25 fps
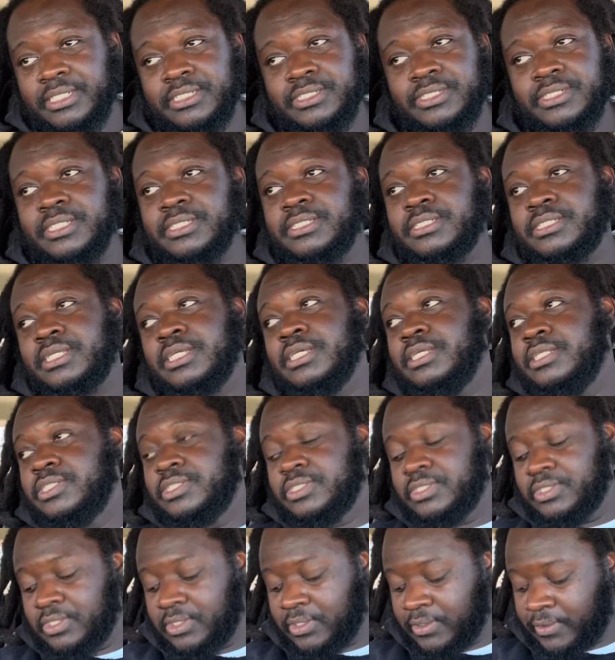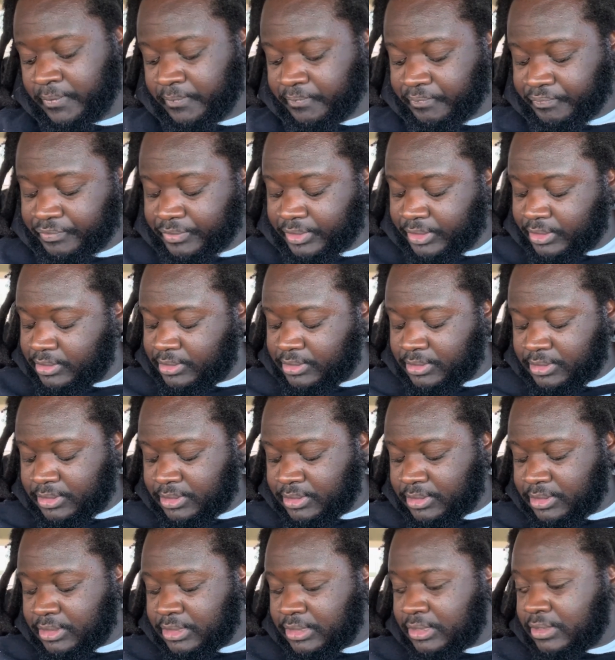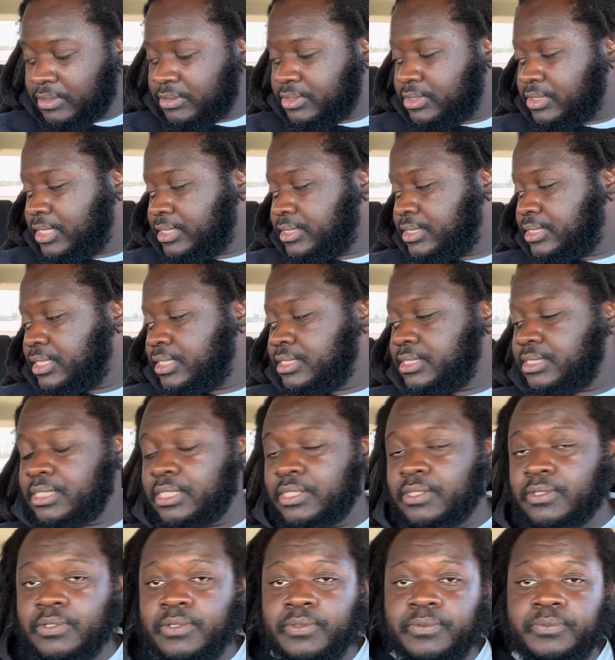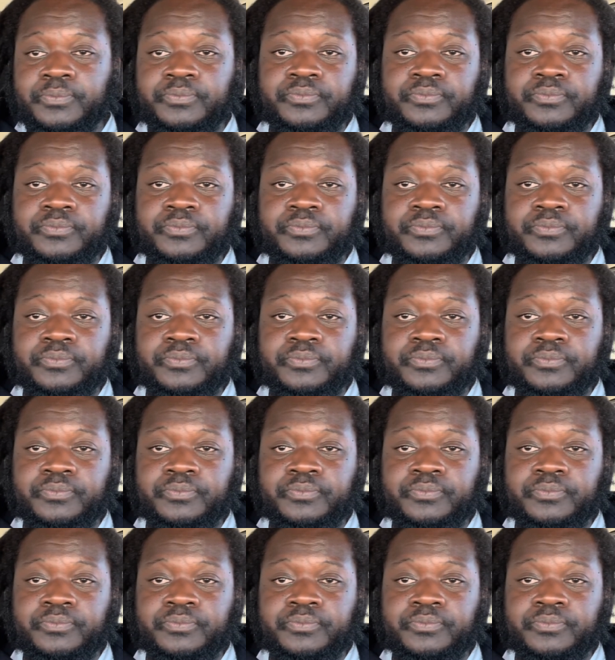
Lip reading: It's just easier. You know, just stay single.